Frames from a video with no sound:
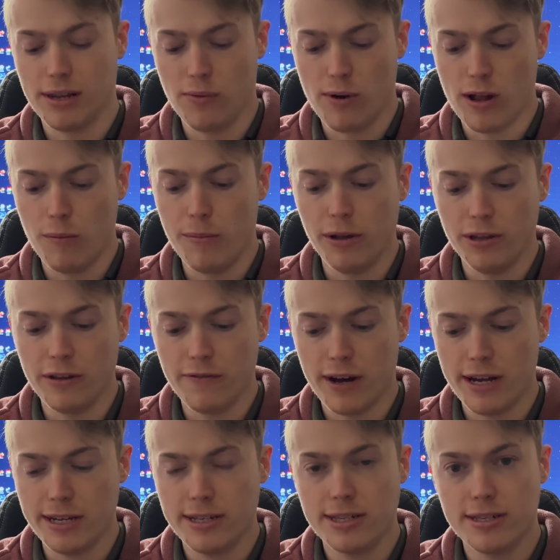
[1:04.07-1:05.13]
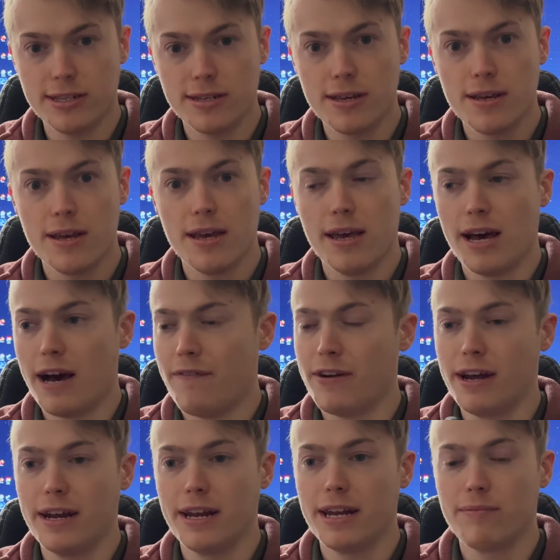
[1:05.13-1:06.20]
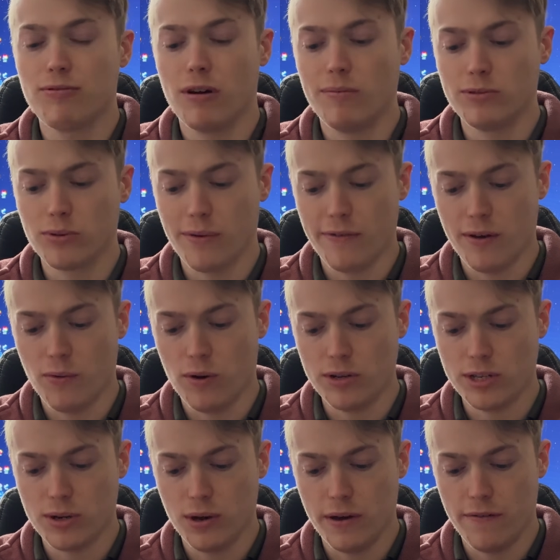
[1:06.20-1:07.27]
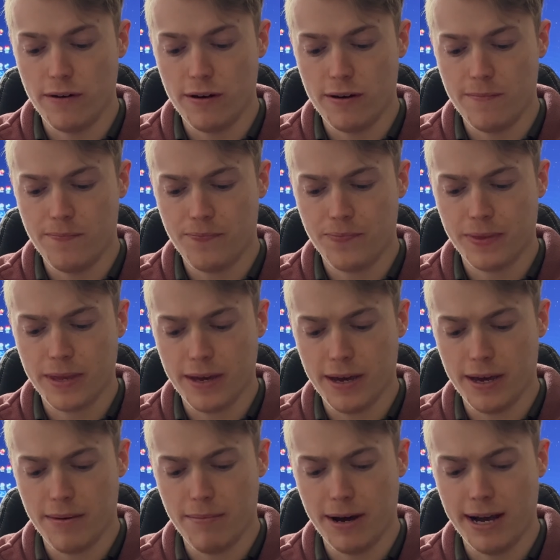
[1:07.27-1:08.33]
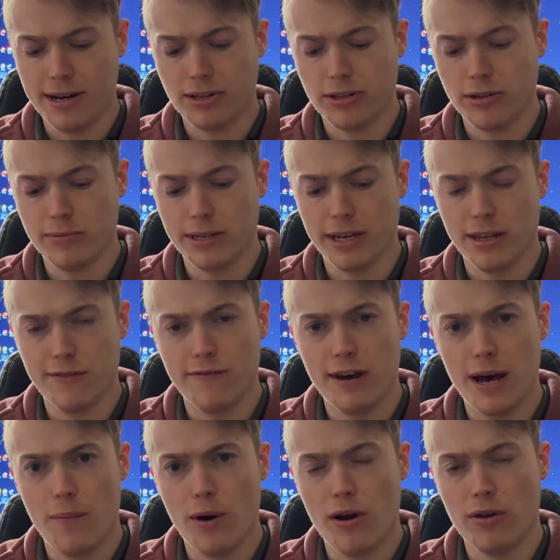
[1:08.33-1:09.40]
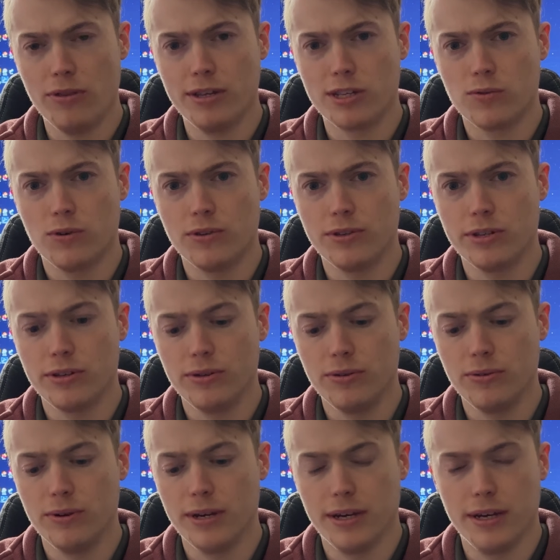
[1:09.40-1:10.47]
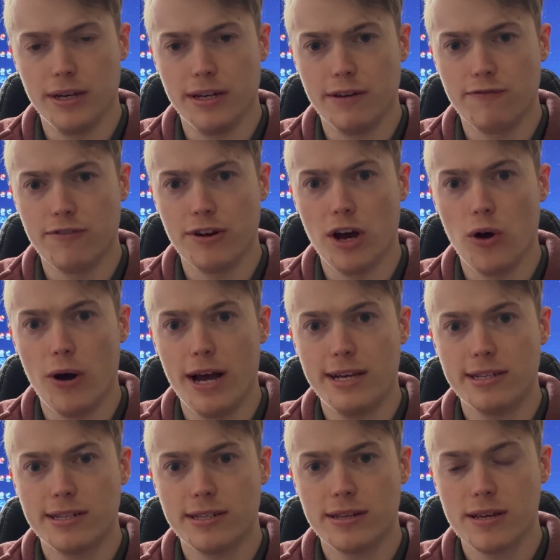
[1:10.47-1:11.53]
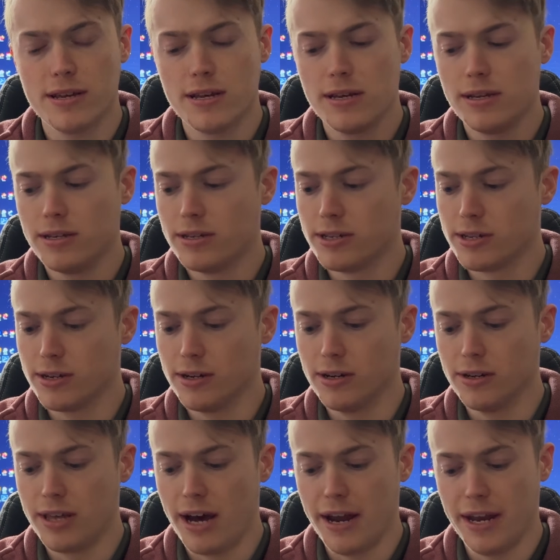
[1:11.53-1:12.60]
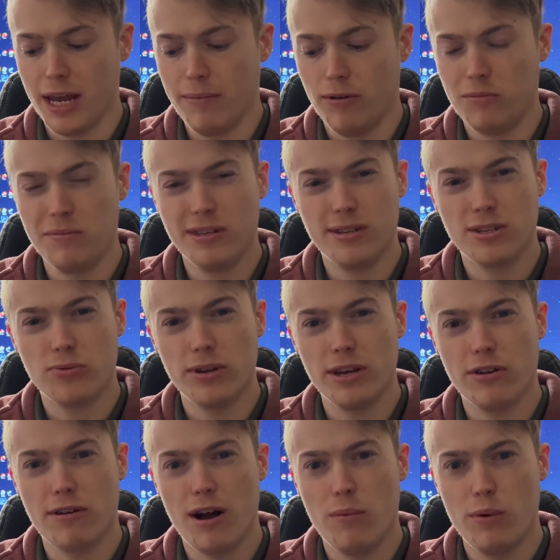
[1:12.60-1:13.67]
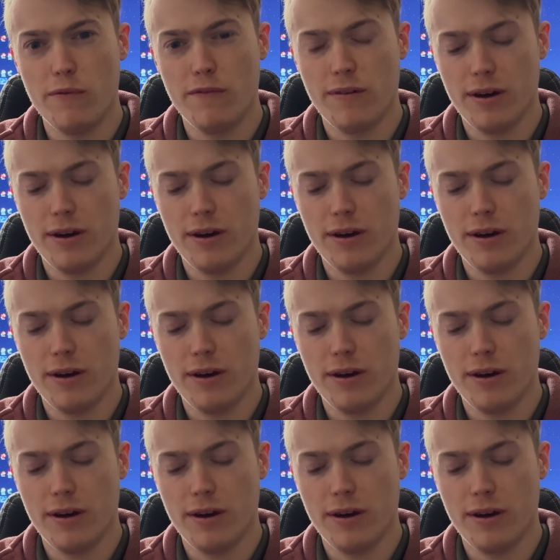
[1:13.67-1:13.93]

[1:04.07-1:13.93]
well built device. Haven't had any problems with it whatsoever. I actually updated the firmware on this one to a different OS, so that enabled me to tweak around with